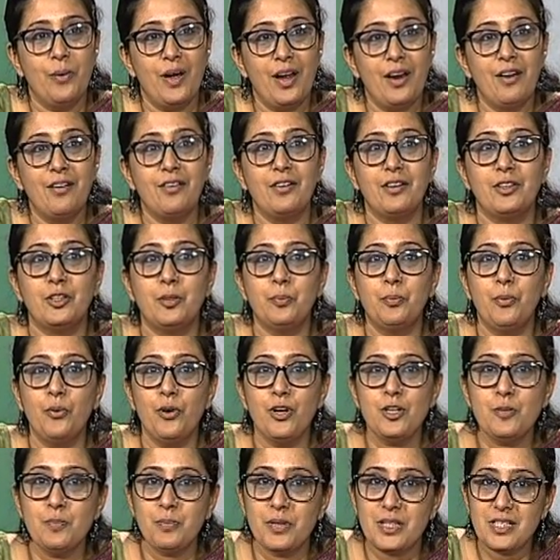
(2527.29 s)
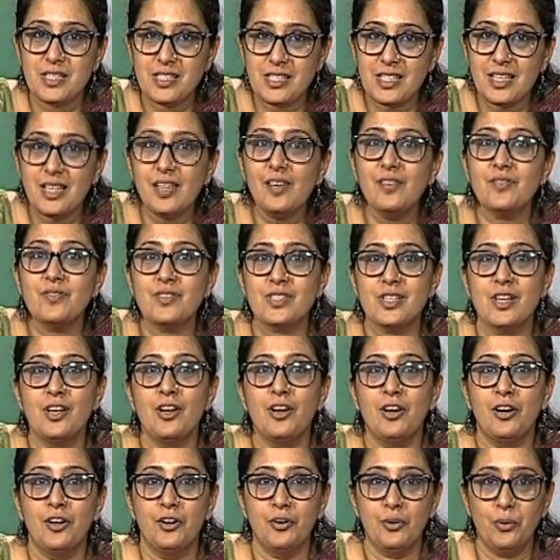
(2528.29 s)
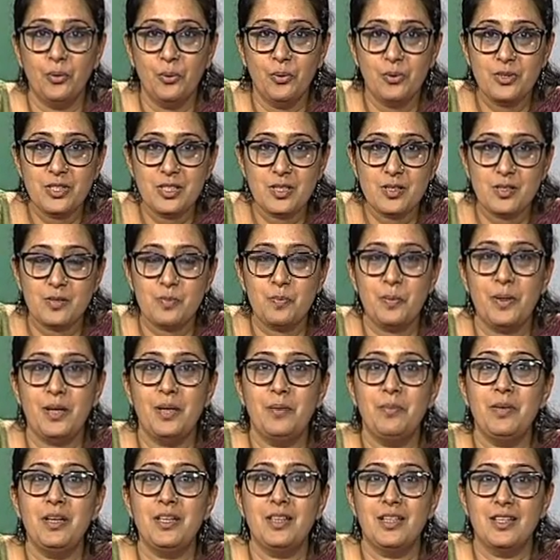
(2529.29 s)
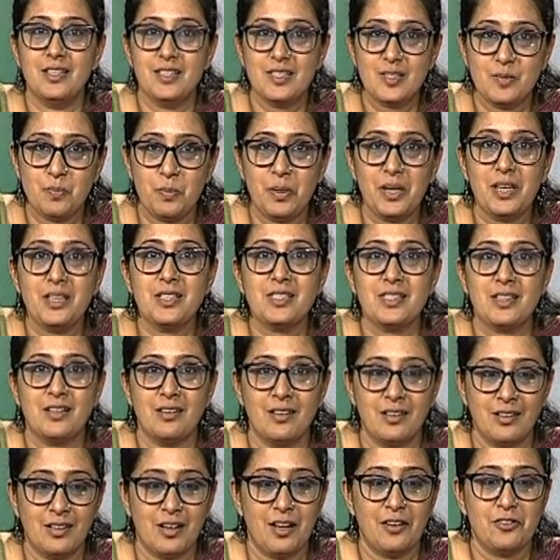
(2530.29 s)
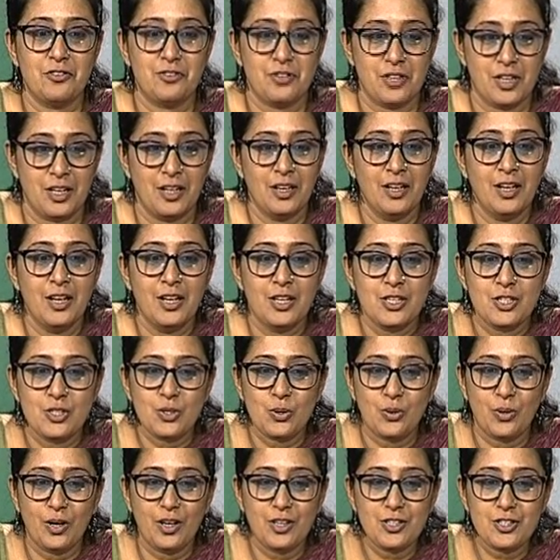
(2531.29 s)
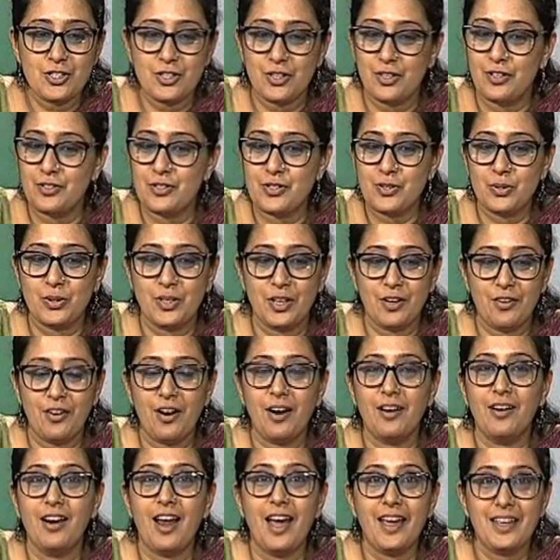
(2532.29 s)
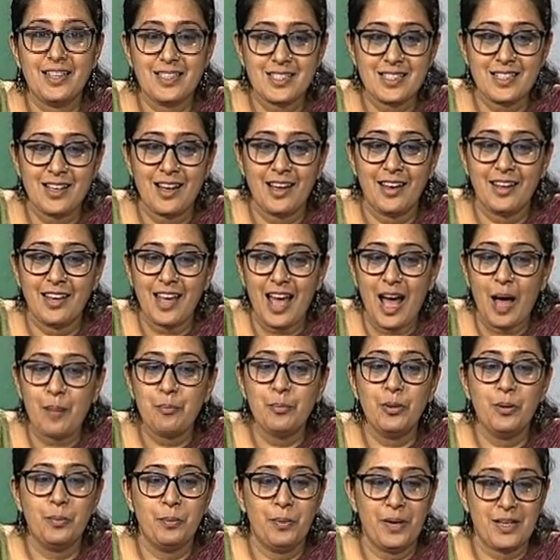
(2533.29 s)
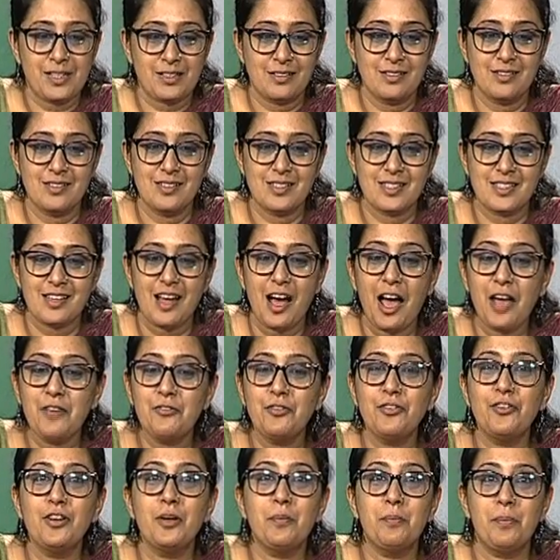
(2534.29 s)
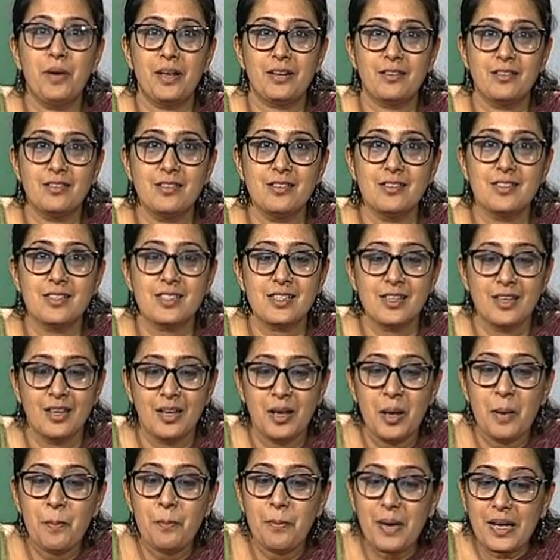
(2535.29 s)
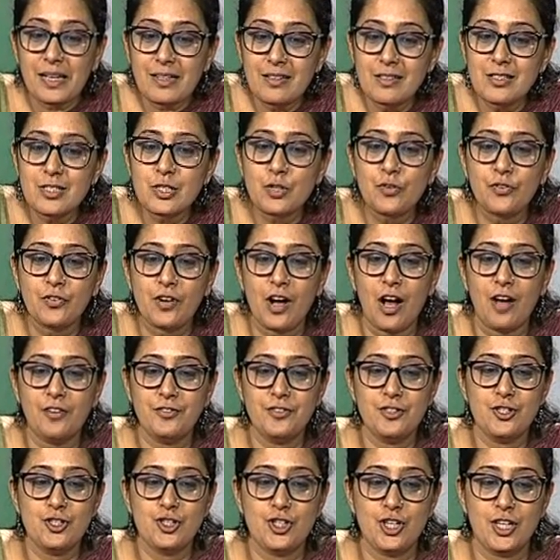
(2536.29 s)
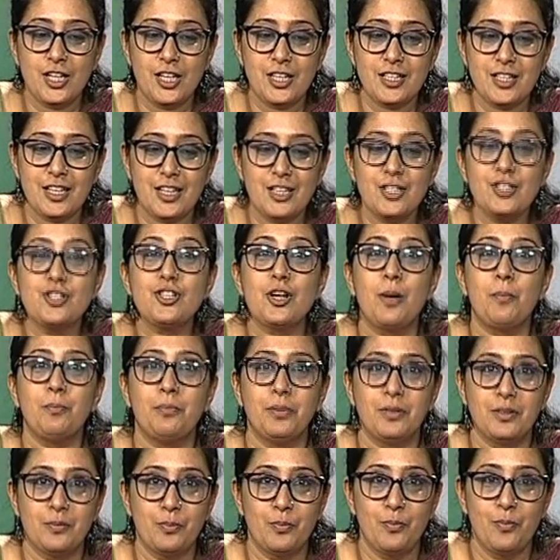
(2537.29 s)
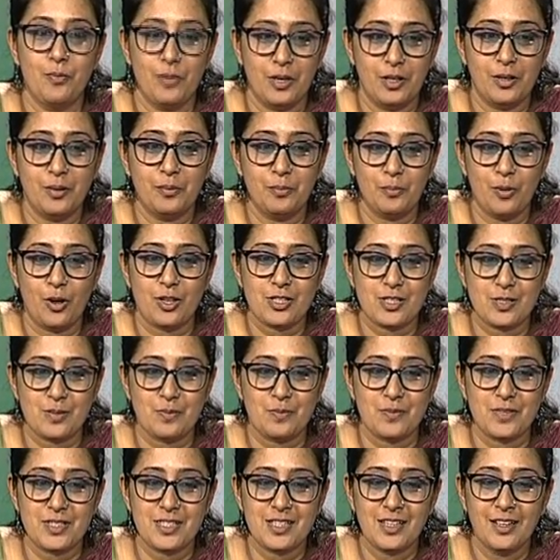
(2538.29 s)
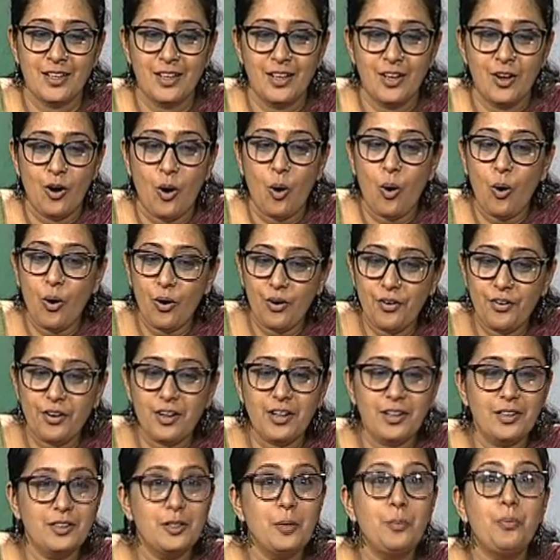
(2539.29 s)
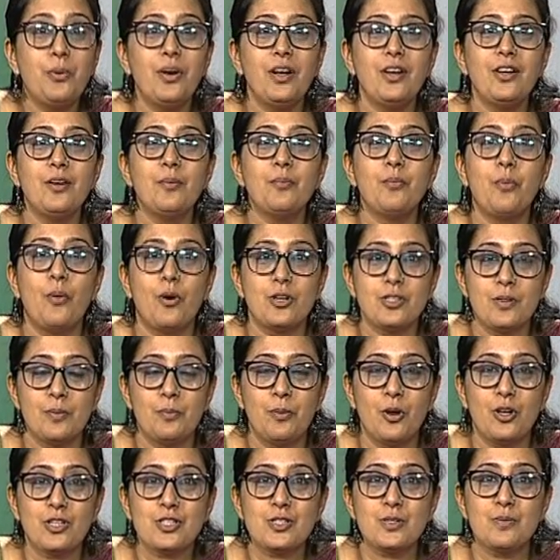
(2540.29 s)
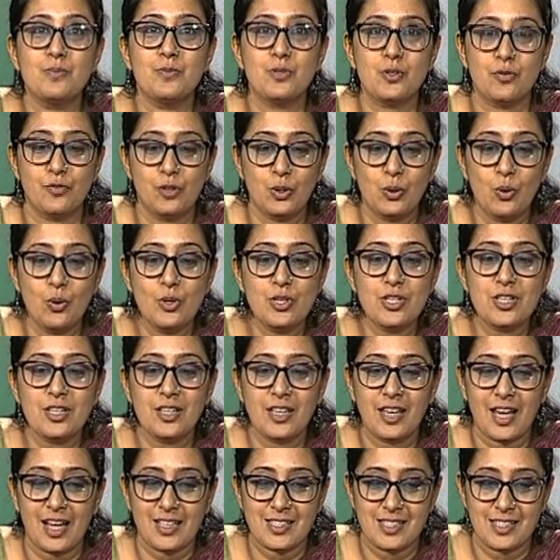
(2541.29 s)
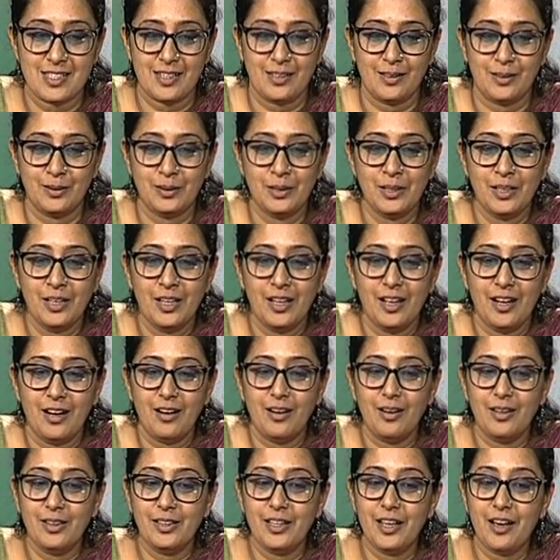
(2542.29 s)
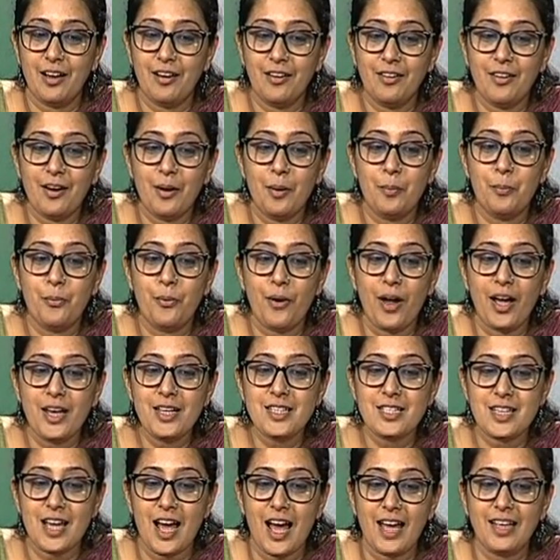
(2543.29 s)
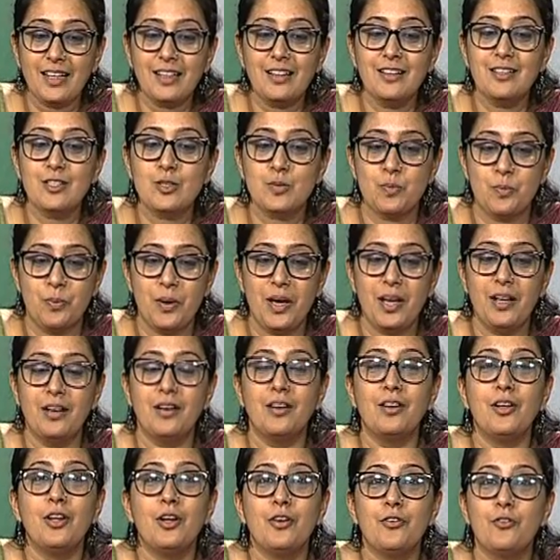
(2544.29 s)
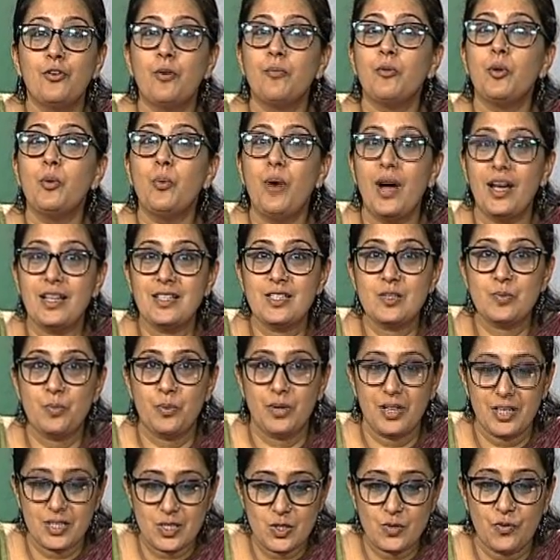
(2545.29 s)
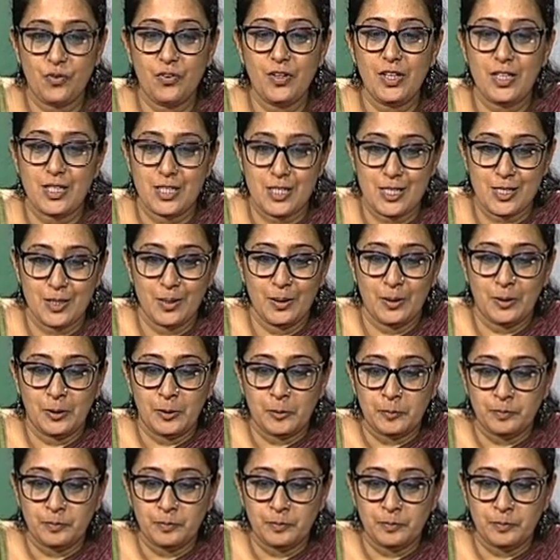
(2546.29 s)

where the poet perceives her own sp immediate space and her country. So, so there are lines like amber petals, ivory petals, petals of carven jade in champa uh, blossoms or uh, the brilliant blossoms of the golden cassia. Uh, they are a bright anklet bell from the wild spring's feet.